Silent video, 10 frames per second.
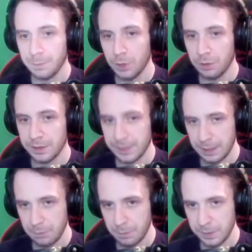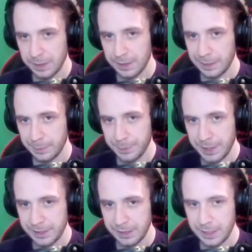into that when we get there, but
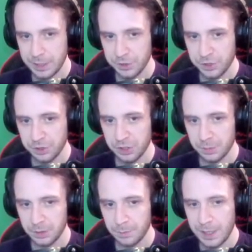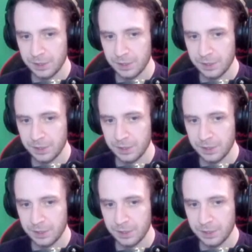basically an Untouchable makes us